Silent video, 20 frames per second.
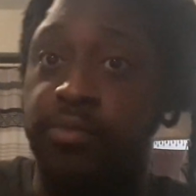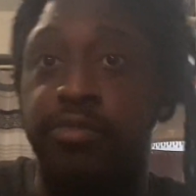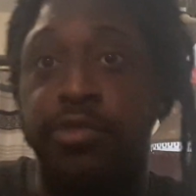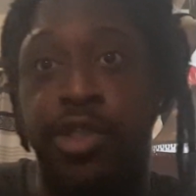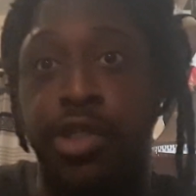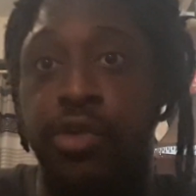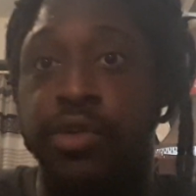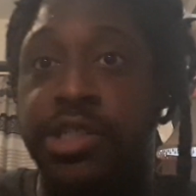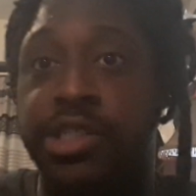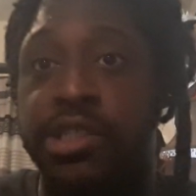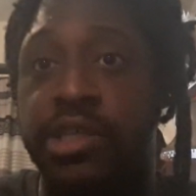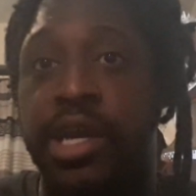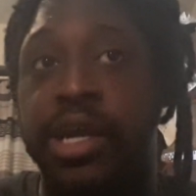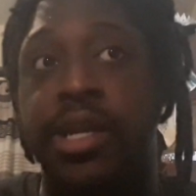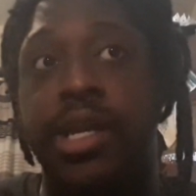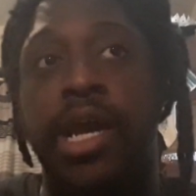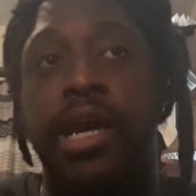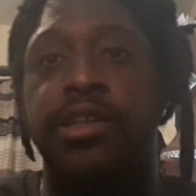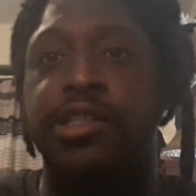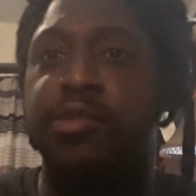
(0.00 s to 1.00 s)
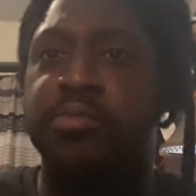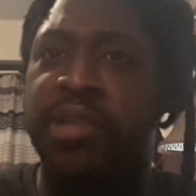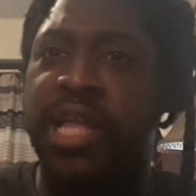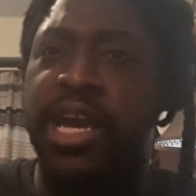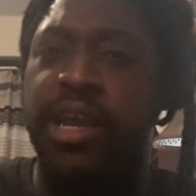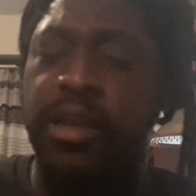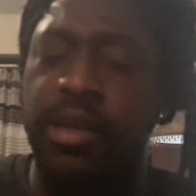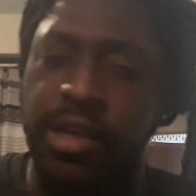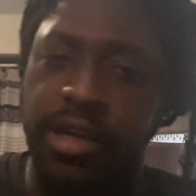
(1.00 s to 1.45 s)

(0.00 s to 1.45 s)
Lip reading: Tony Stark now it's a black.